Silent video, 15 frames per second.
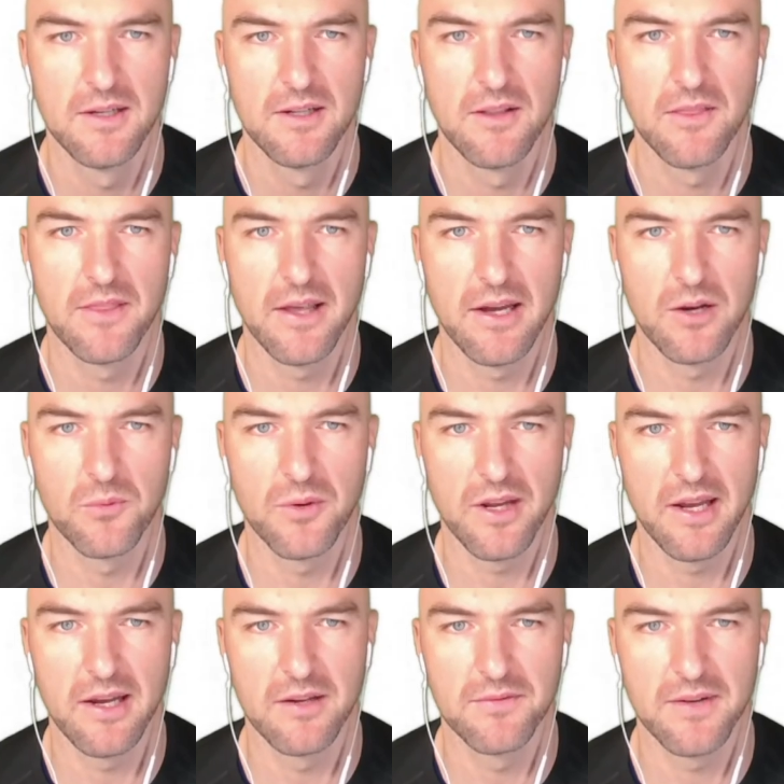Then we
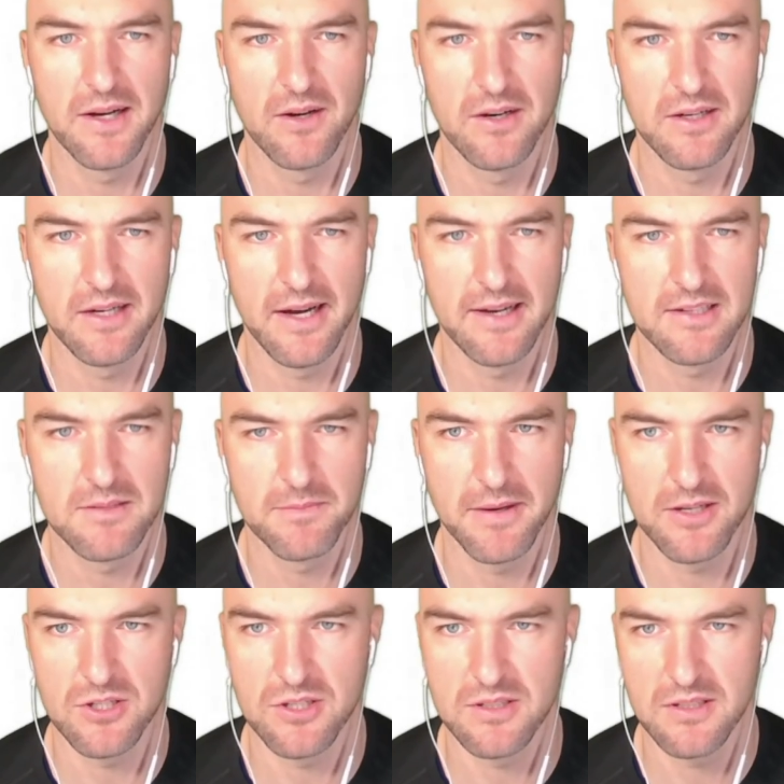have our nice
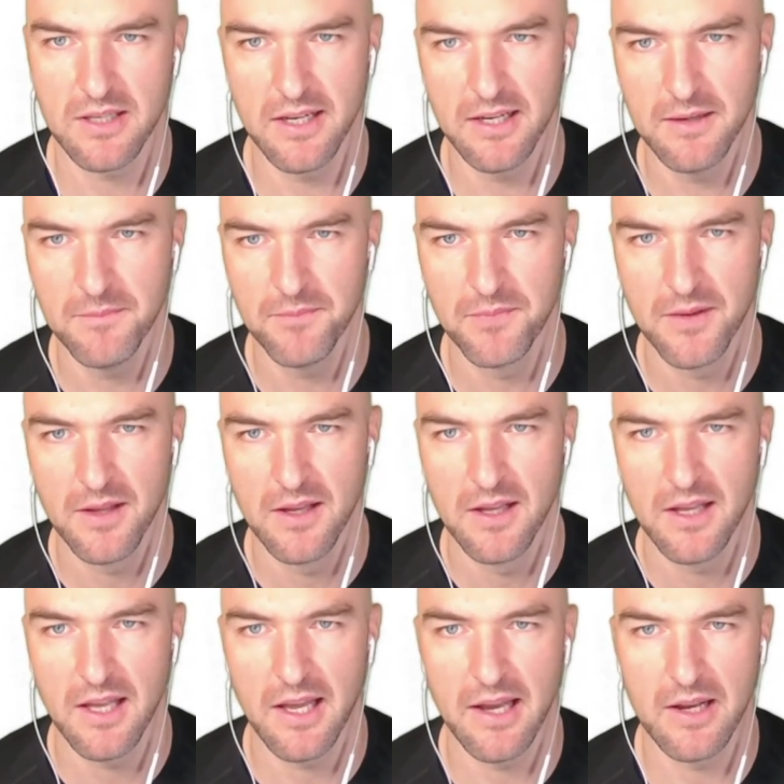patches here,
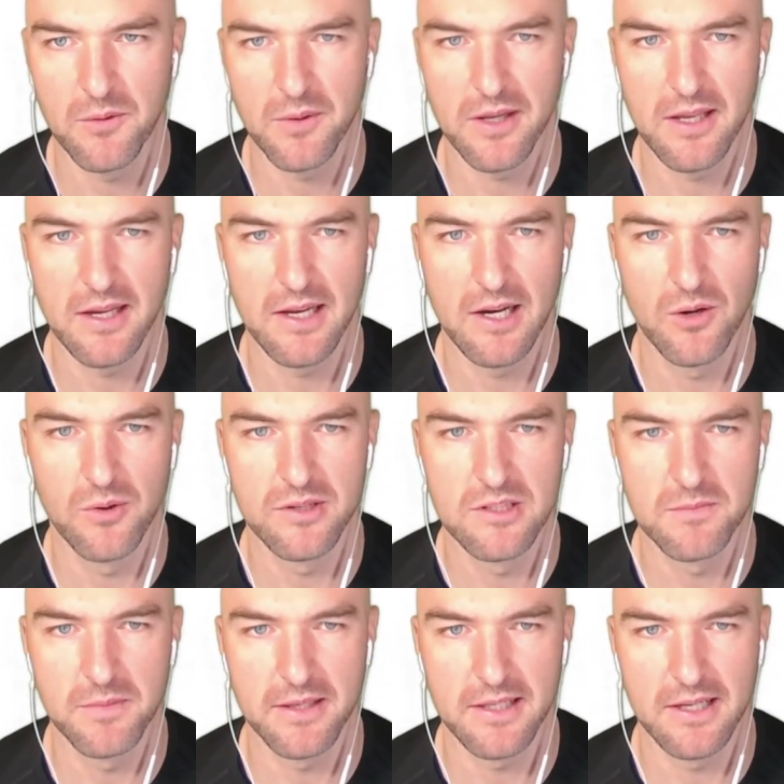and we can go and
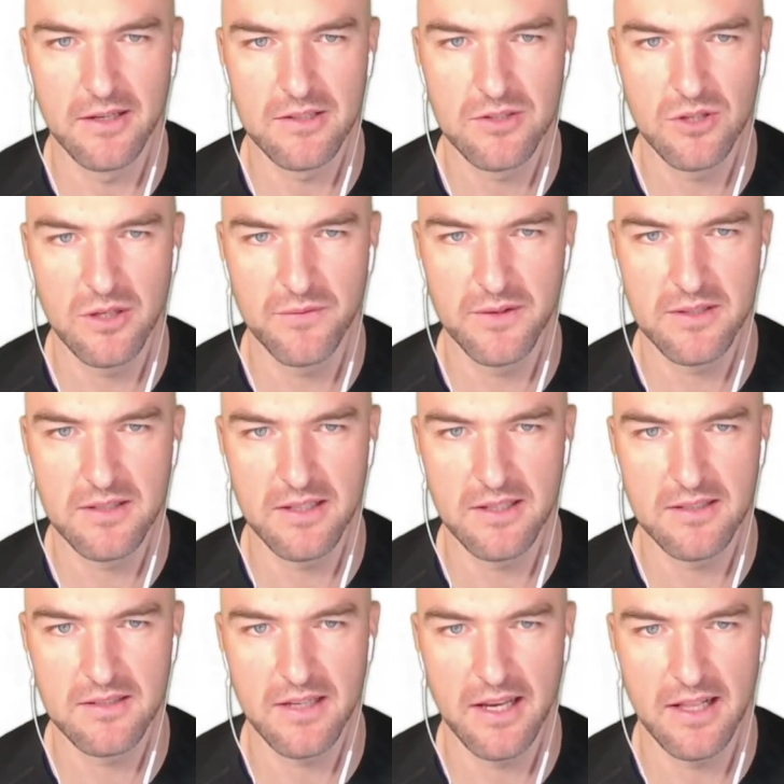split our
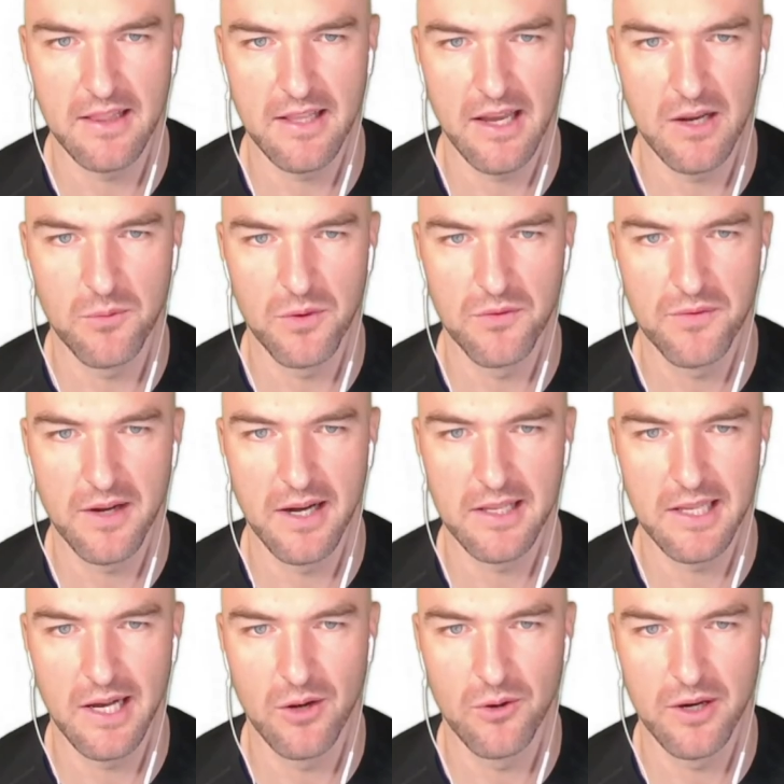surfaces, and then we've got
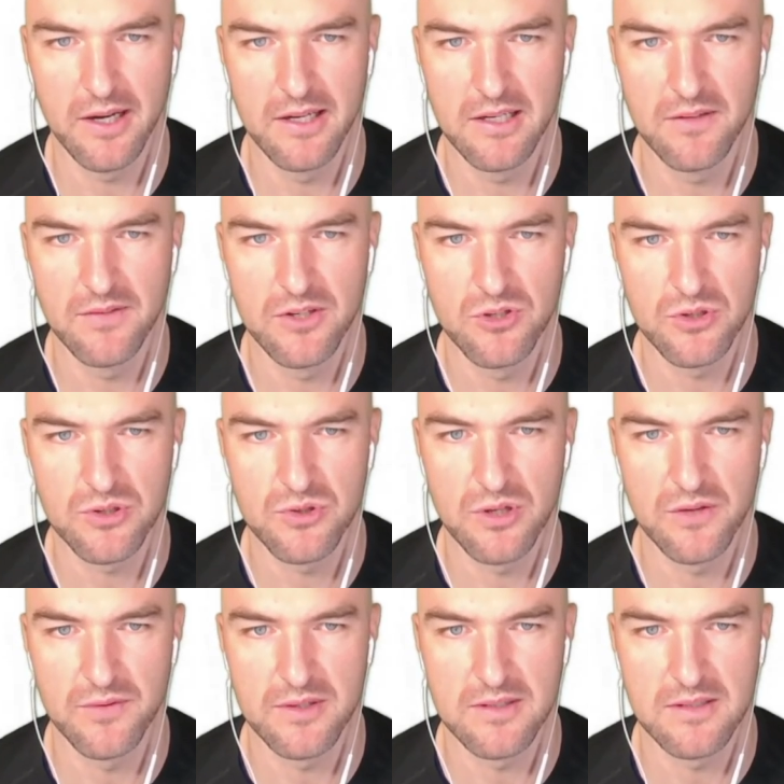our individual
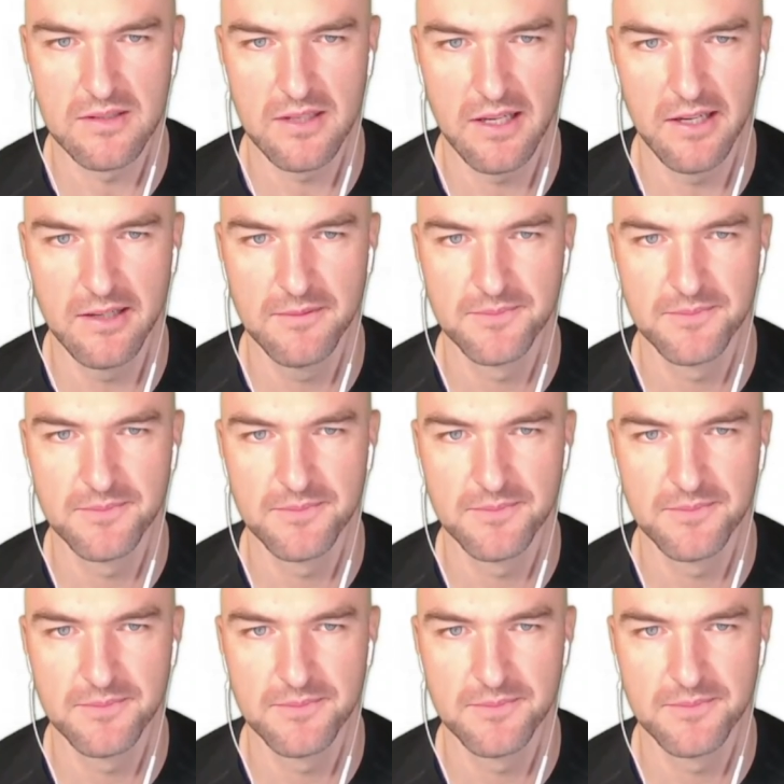surfaces here.